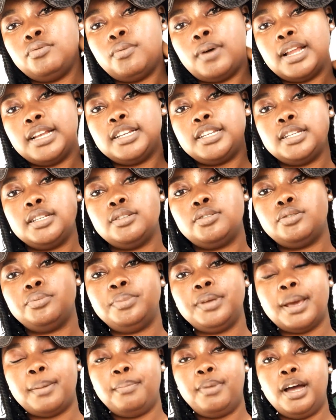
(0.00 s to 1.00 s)
wanting to
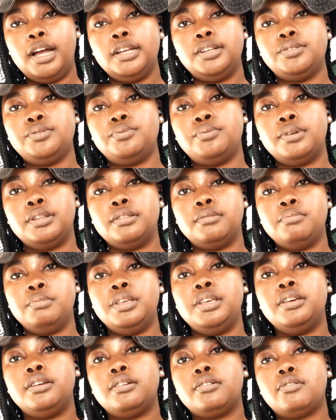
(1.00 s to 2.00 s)
be apart with
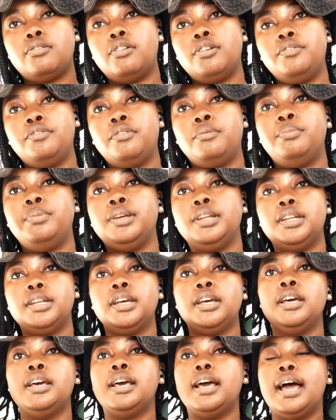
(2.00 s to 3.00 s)
me, God forbid,